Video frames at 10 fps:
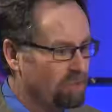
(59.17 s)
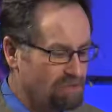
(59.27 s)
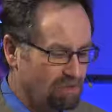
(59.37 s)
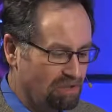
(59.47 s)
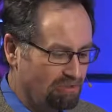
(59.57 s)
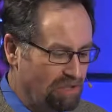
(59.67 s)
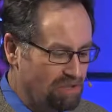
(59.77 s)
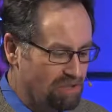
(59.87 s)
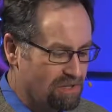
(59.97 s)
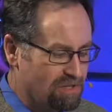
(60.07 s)
which
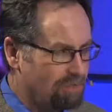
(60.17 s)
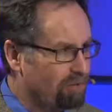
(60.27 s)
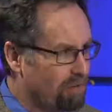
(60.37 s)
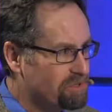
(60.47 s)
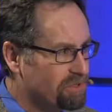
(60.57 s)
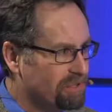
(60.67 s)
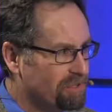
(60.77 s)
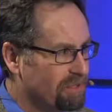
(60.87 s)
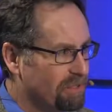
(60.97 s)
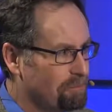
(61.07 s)
features some folks
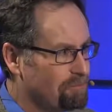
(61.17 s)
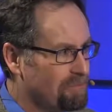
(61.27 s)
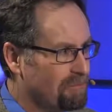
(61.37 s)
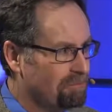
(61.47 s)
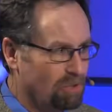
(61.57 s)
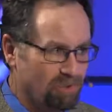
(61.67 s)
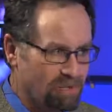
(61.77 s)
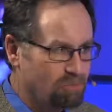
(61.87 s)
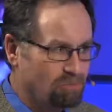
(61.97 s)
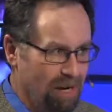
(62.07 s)
that
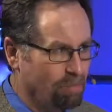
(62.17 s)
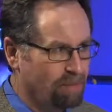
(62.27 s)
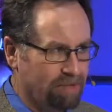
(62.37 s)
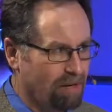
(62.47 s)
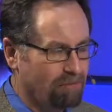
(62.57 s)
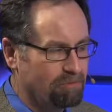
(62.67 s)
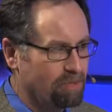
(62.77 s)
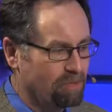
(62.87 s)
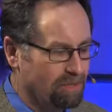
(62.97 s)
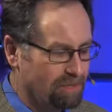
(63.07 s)
viewers probably are
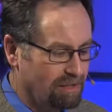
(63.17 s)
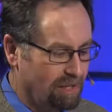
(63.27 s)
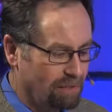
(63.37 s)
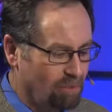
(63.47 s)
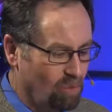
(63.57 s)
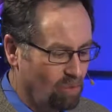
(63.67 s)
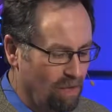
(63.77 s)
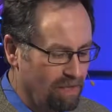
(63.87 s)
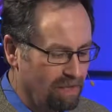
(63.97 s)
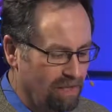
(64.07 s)
familiar with.
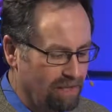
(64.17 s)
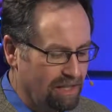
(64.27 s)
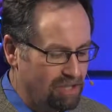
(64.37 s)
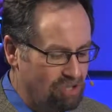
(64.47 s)
One that they